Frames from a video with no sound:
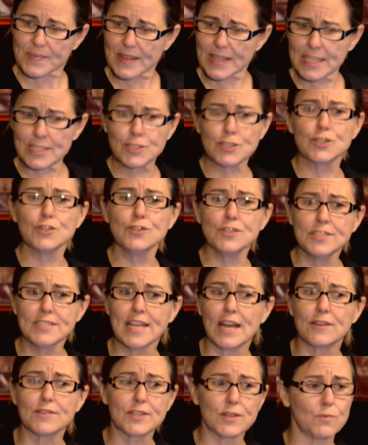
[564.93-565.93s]
It turns
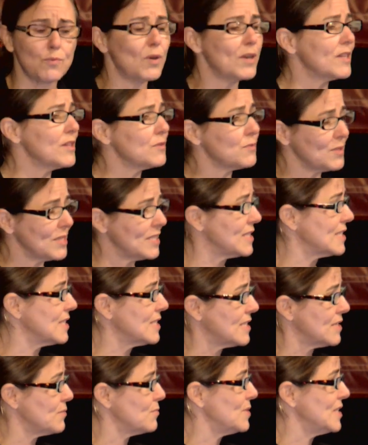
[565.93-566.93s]
out that one of the reasons
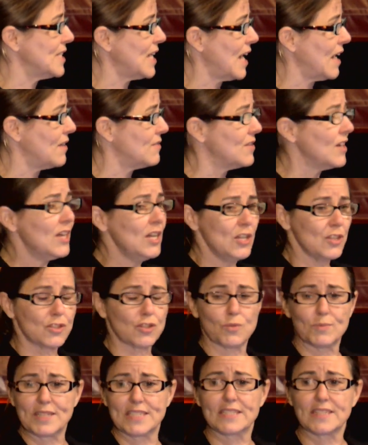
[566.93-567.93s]
that we have
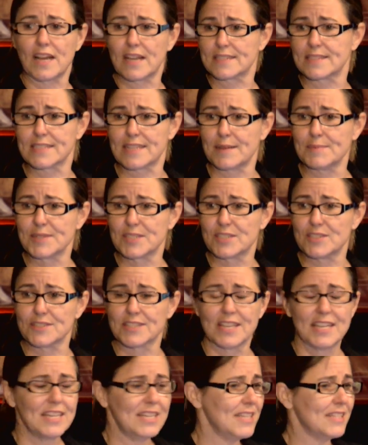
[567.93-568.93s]
so many toxic chemicals
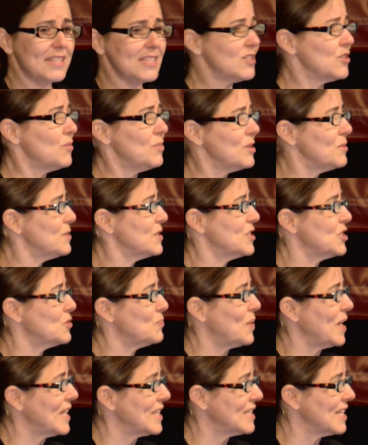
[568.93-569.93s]
is that nobody was just
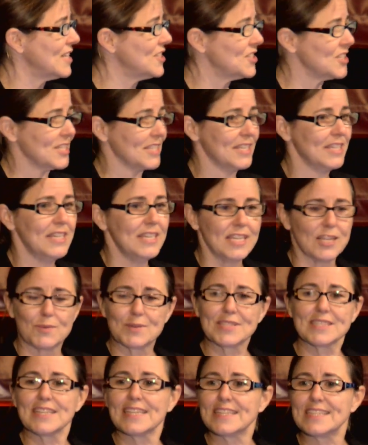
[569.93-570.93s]
paying attention. It
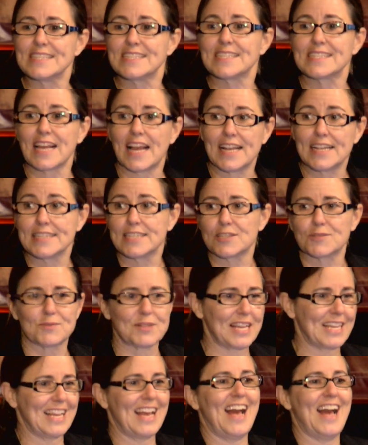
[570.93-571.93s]
wasn't like these scientists were
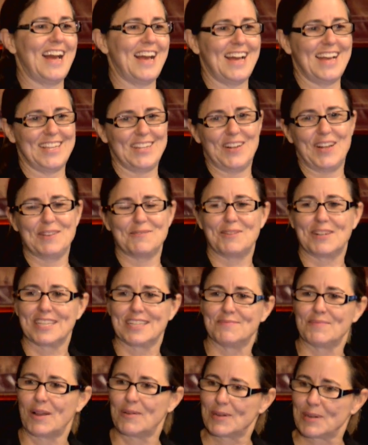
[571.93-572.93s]
like, ha, I want
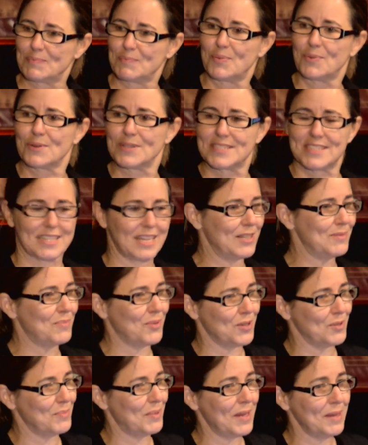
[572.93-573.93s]
to poison
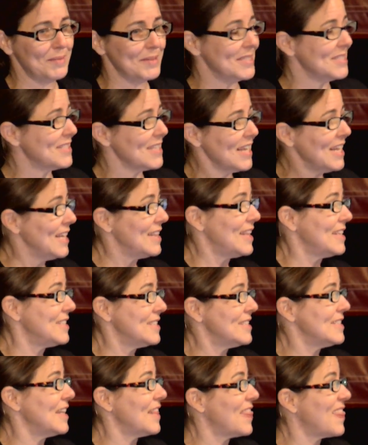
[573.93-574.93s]
unborn babies. They
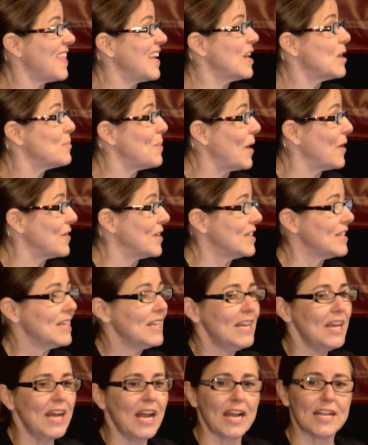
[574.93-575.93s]
just didn't think about it.
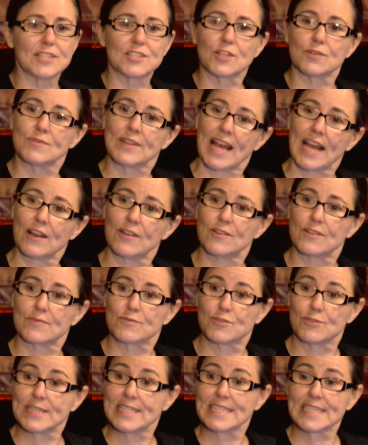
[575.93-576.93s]
And so now
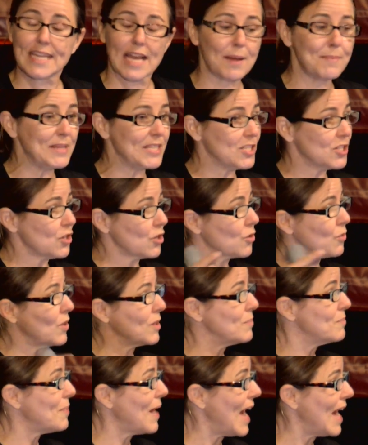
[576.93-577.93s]
green chemists are
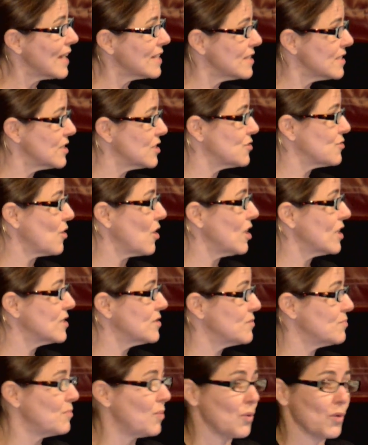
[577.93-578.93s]
going back to the drawing
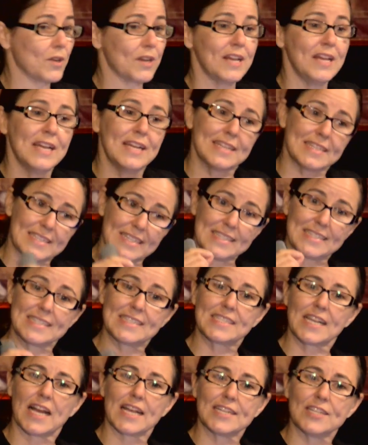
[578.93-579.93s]
board to
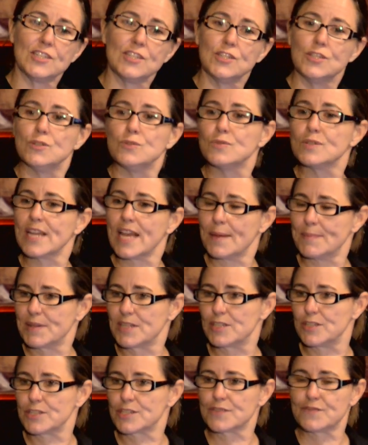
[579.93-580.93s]
design new
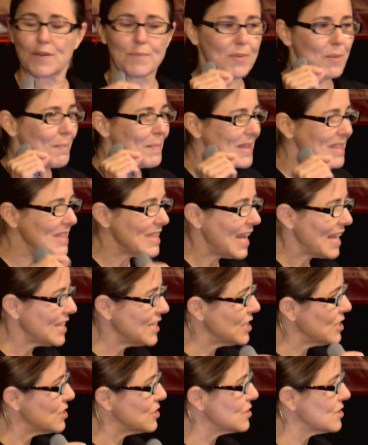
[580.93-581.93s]
chemicals from the
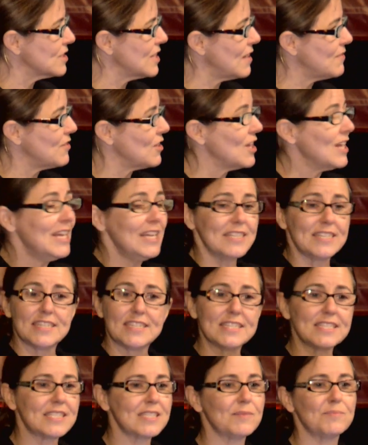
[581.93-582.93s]
molecular level to
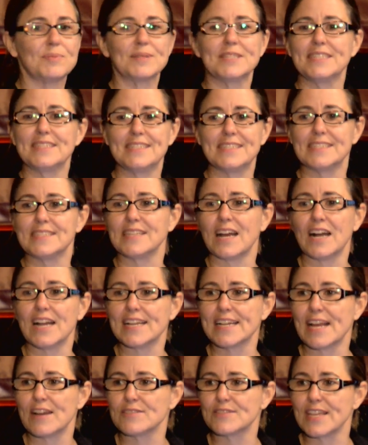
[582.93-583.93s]
just simply
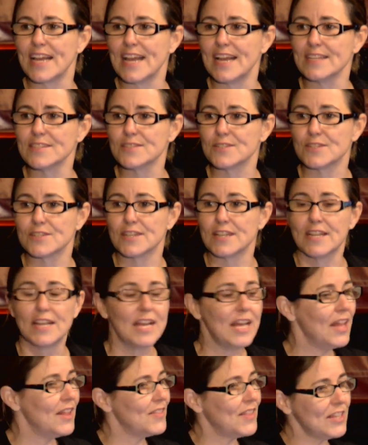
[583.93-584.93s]
design out the hazard.
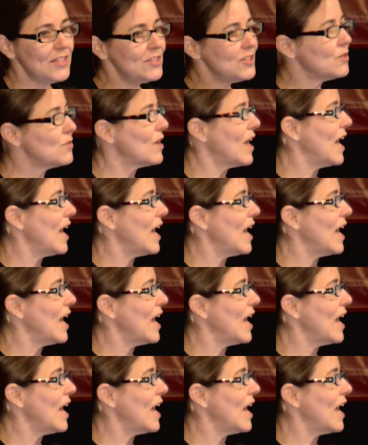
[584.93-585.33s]
then you don't